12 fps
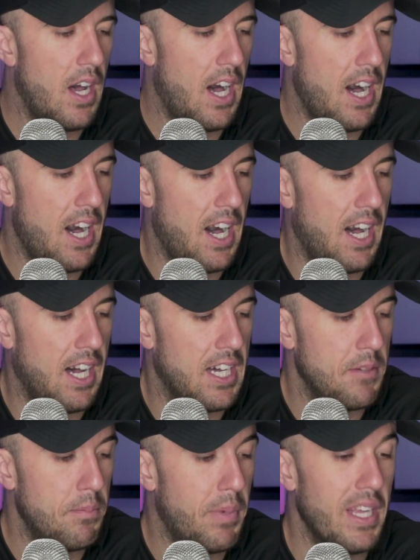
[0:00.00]

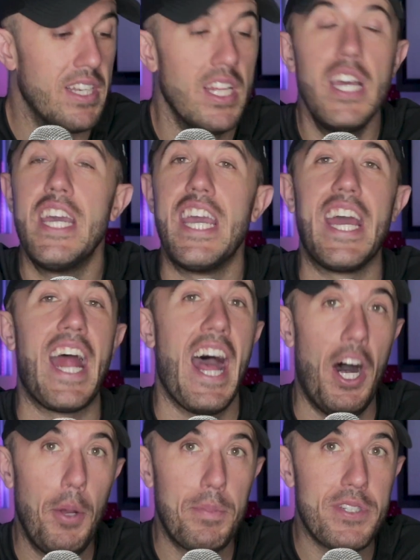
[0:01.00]
But it
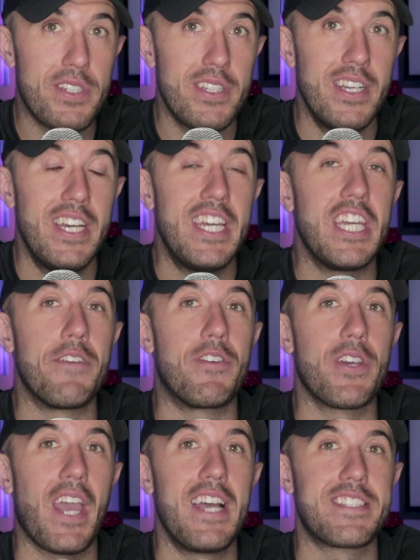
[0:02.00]
helps if
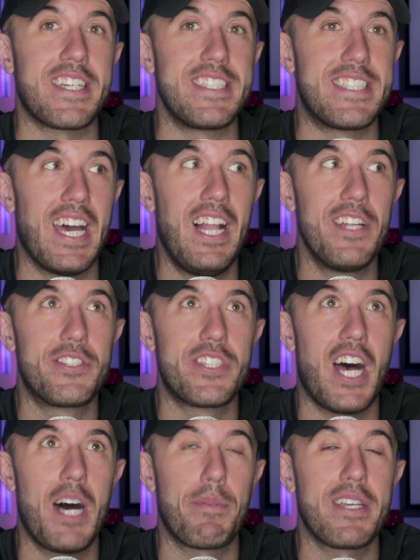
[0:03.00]
you guys can tell us
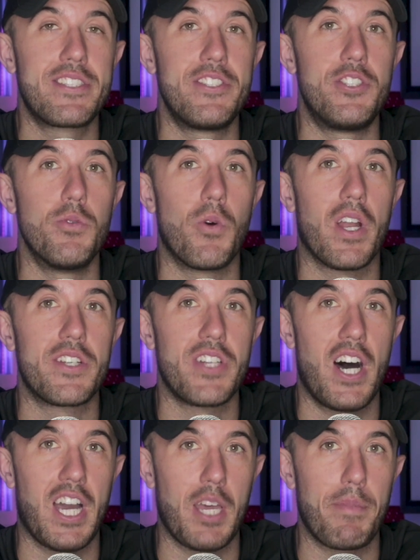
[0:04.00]
topics that you want to
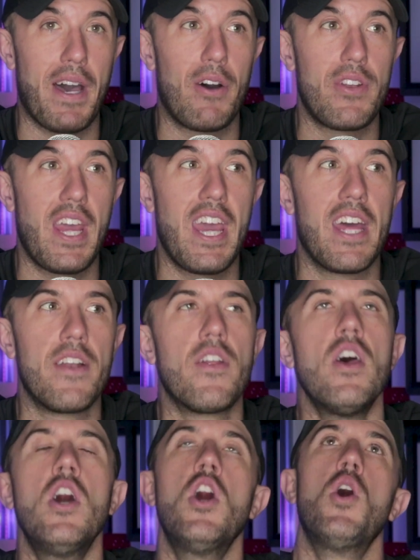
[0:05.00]
talk about.
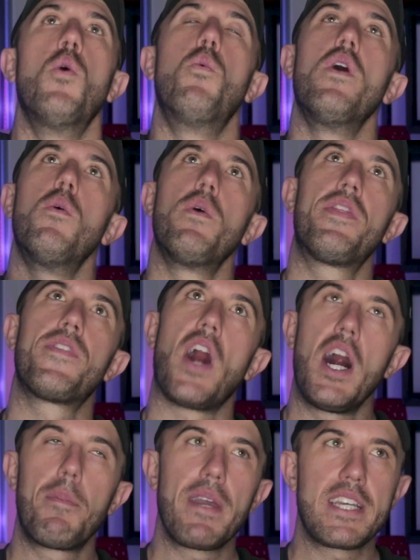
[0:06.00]
And with
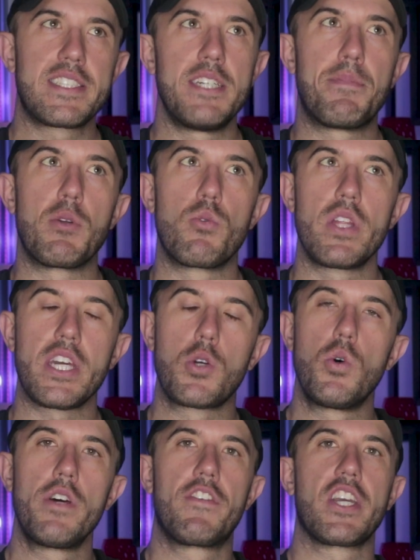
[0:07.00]
topics, it'd be really
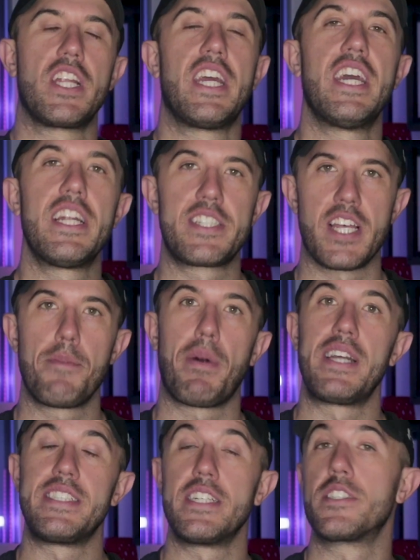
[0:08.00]
cool if you could hit us up
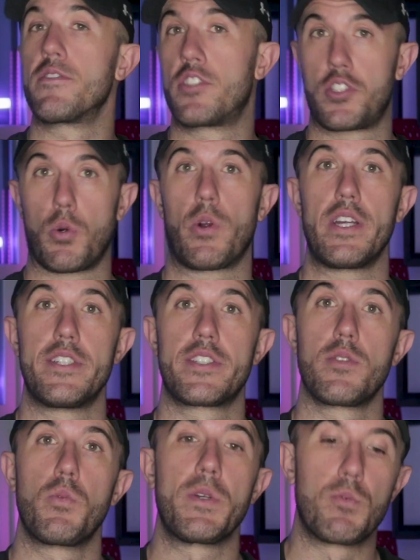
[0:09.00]
ideas of
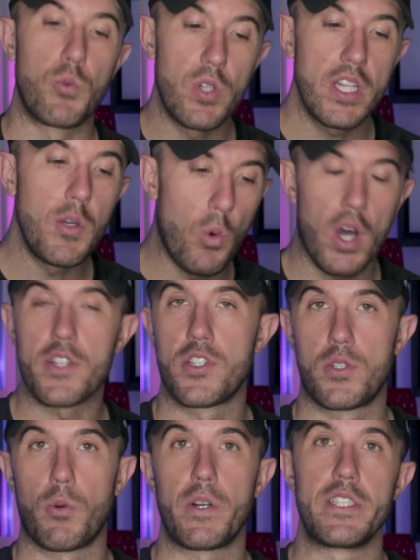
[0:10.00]
stories. We really want
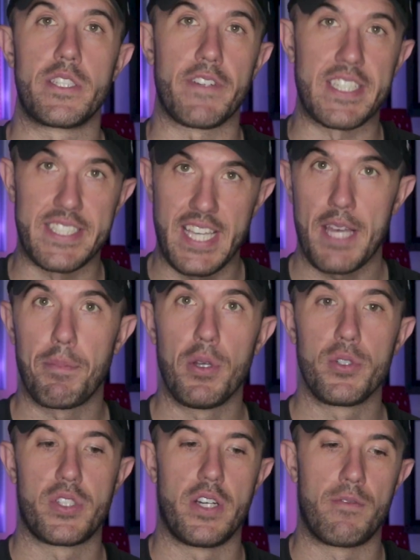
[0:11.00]
stories of
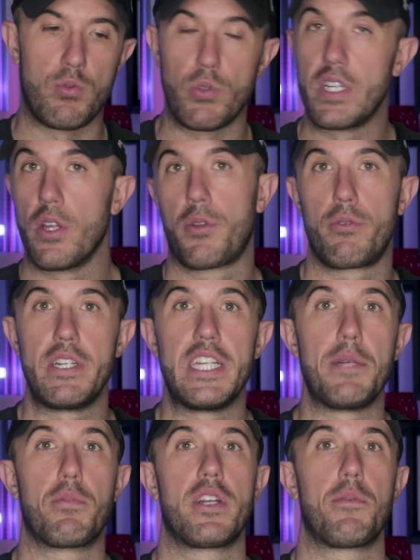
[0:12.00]
examples of real
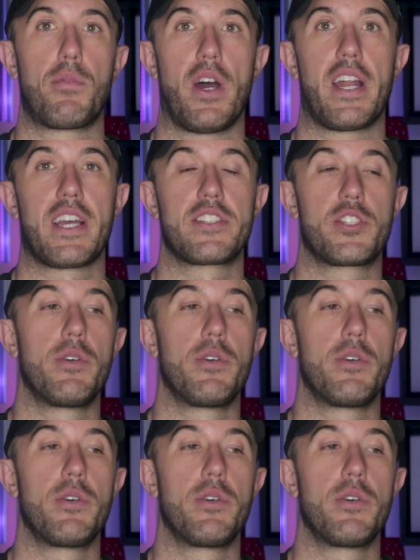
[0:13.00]
3D printed products.